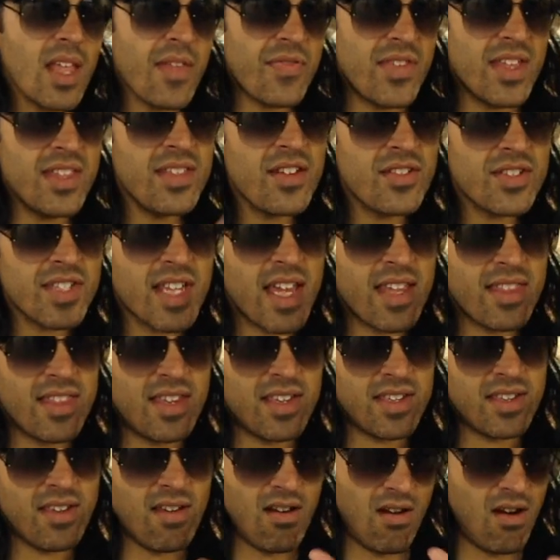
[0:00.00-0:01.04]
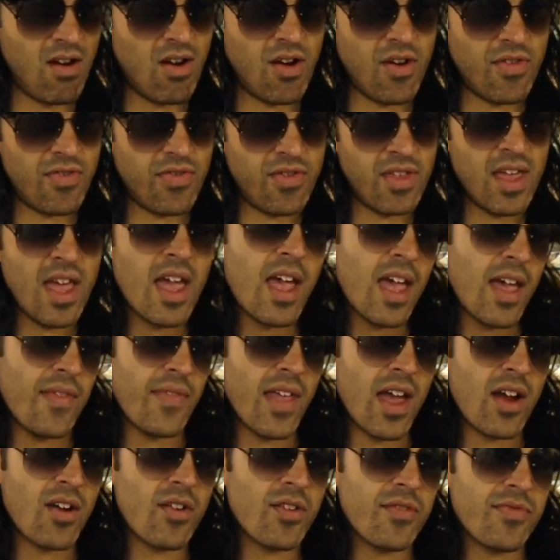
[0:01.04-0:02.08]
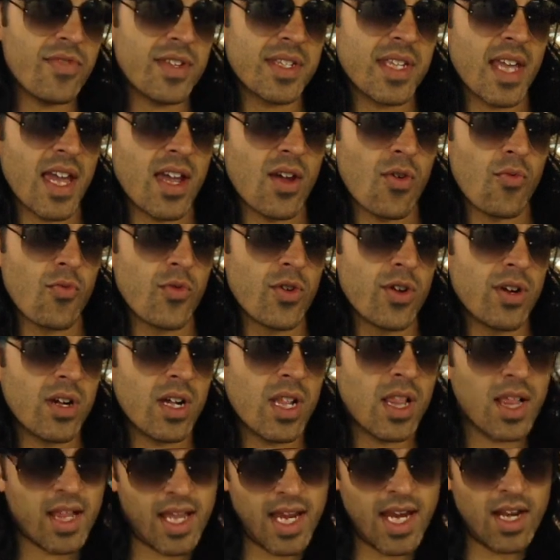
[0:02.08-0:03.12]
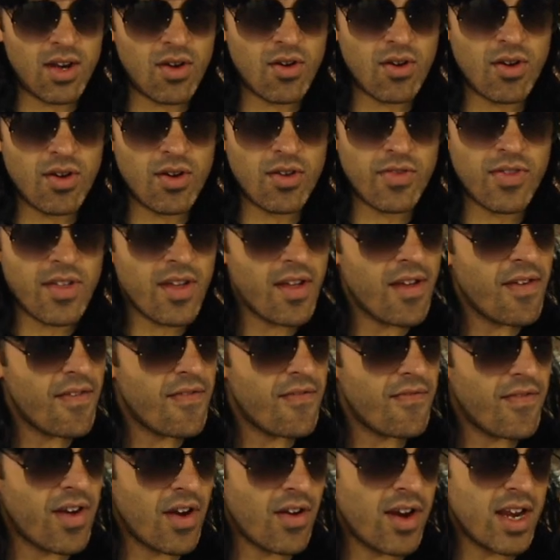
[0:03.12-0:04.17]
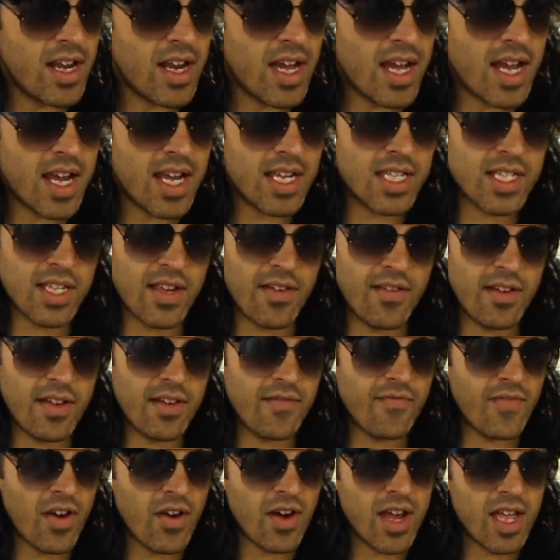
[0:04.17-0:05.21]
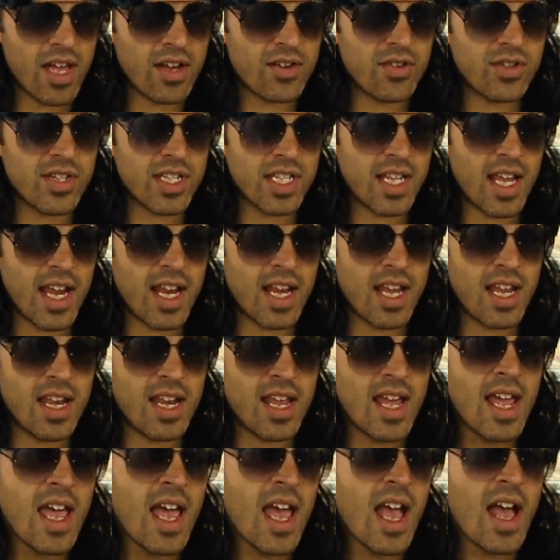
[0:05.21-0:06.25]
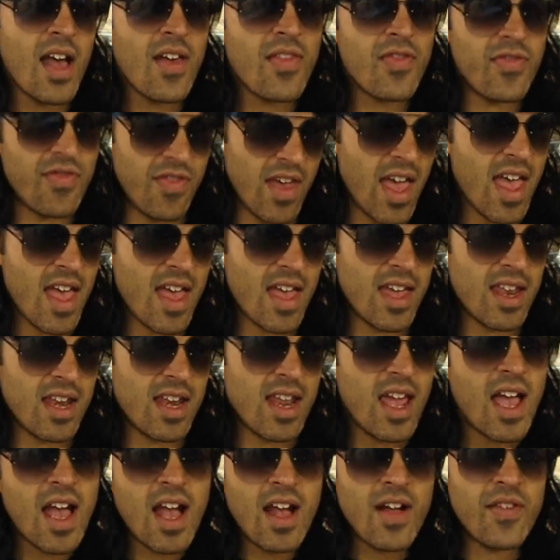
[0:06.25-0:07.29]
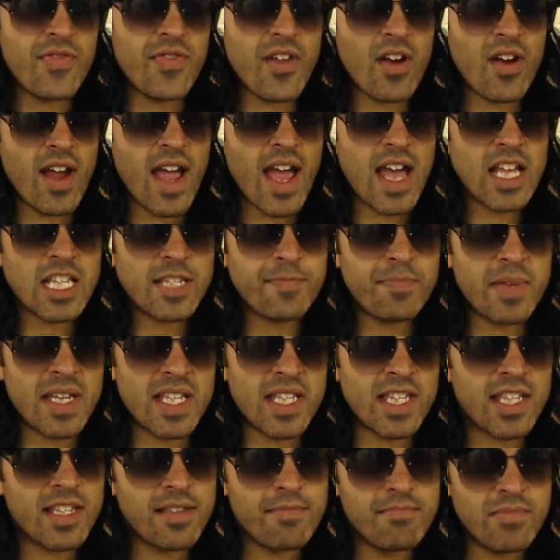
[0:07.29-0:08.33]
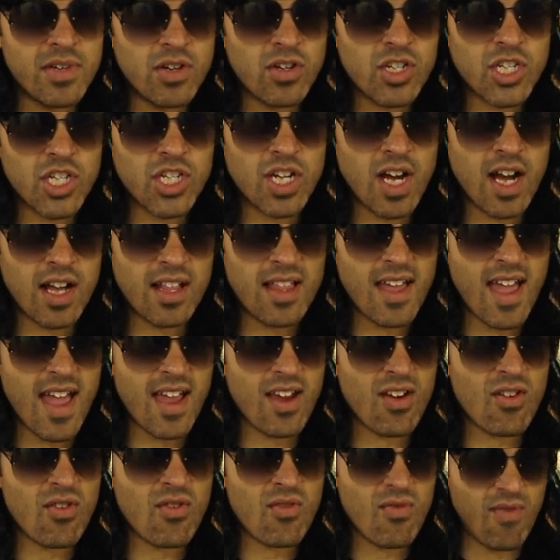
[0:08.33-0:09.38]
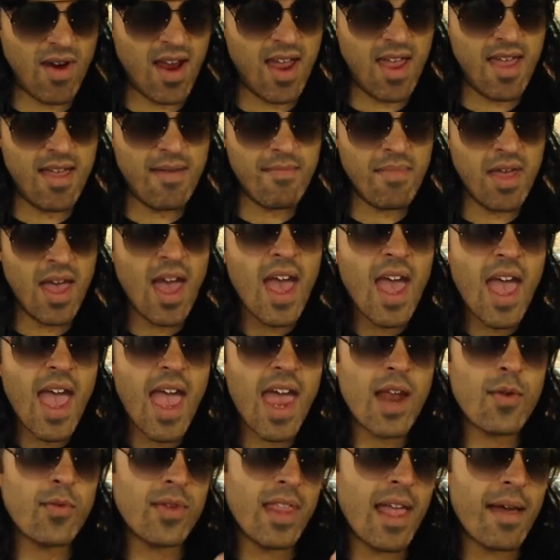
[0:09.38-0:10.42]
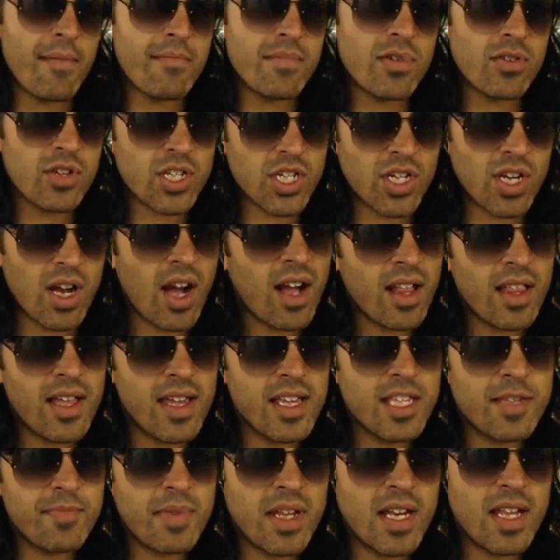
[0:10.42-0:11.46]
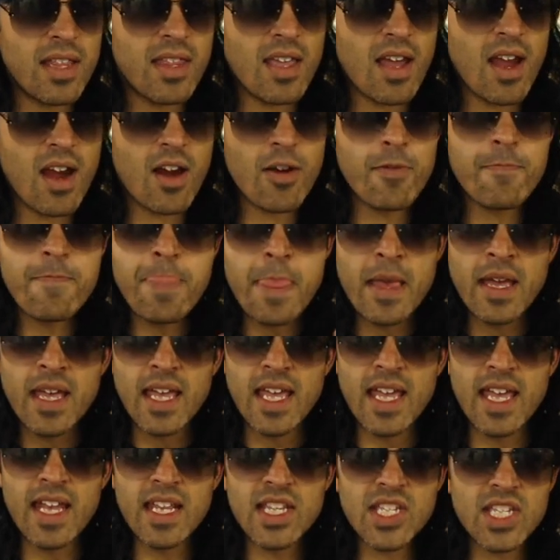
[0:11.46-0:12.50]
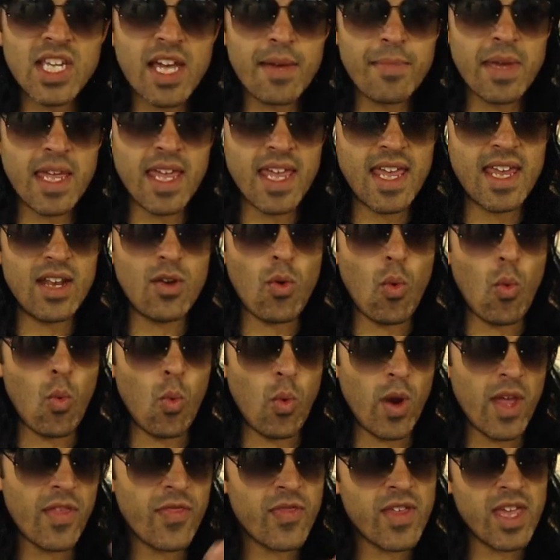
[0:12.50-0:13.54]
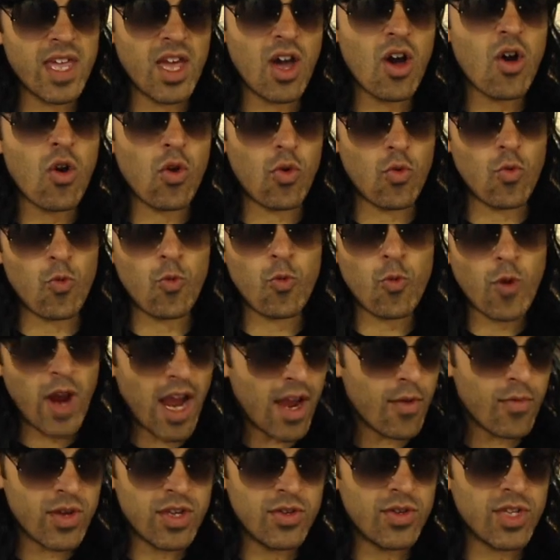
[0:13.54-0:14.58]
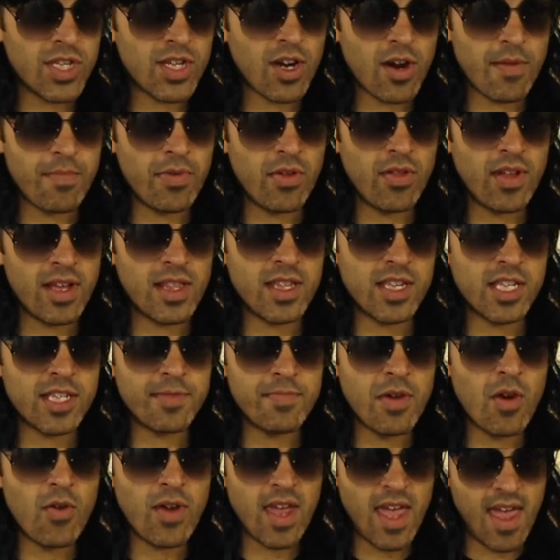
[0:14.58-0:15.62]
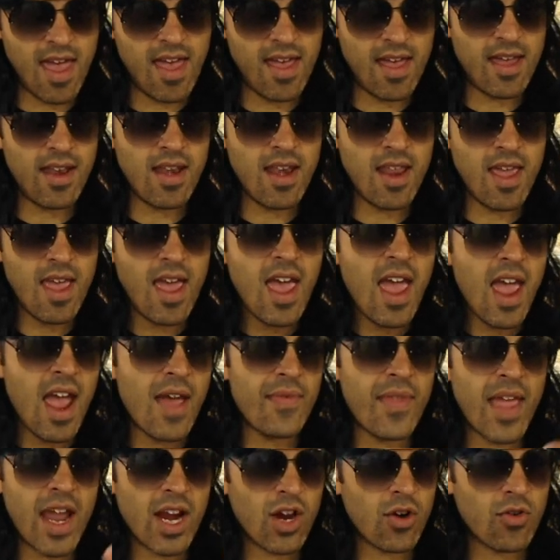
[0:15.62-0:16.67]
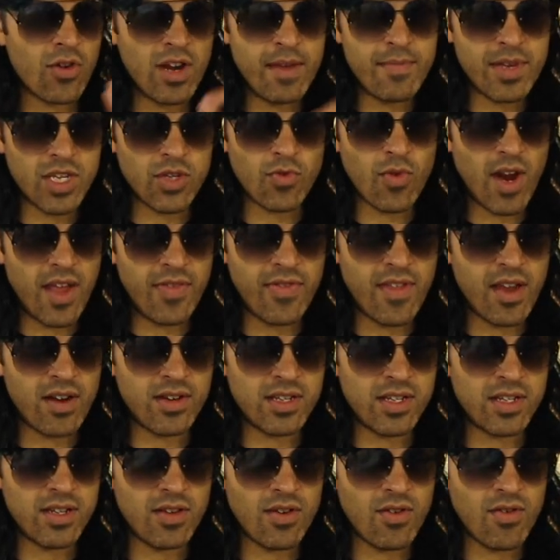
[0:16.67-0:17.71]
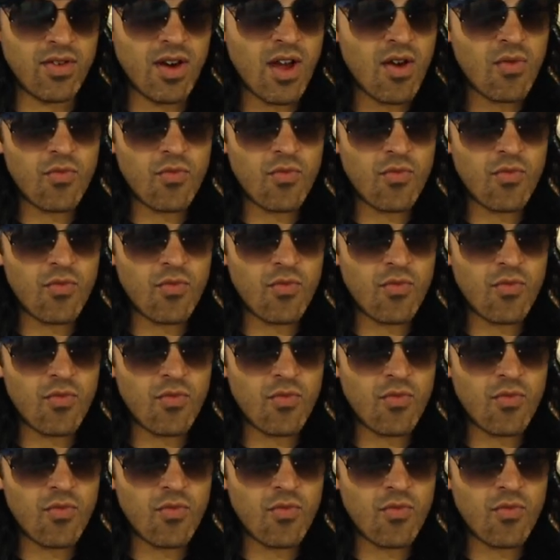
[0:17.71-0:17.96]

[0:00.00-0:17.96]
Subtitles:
Then there's like this earth. And that earth is like a real clean earth, very nice, very understated. Then there has been some milk chocolate and cream. And when that milk chocolate has been in there, it is coming in with the oak right when you start pulling the smoke in. And that cream is right there too.